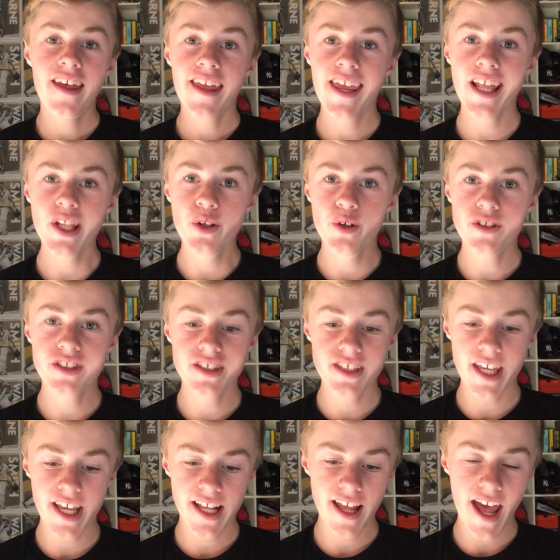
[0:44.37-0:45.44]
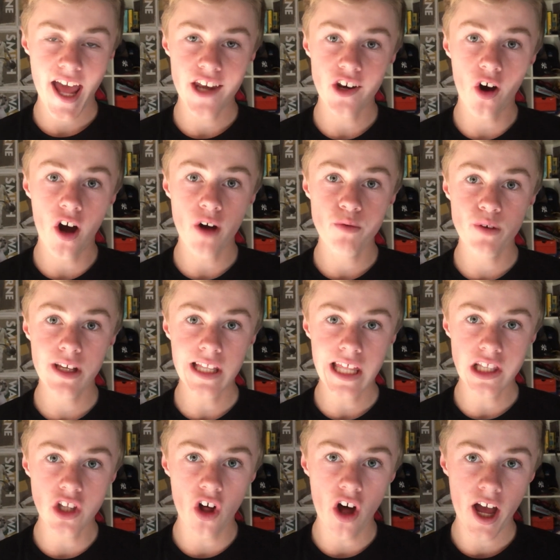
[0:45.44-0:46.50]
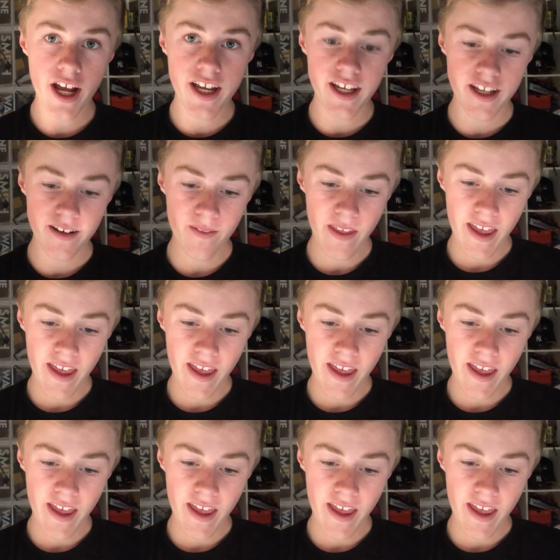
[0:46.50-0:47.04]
It looks sick and I really like it.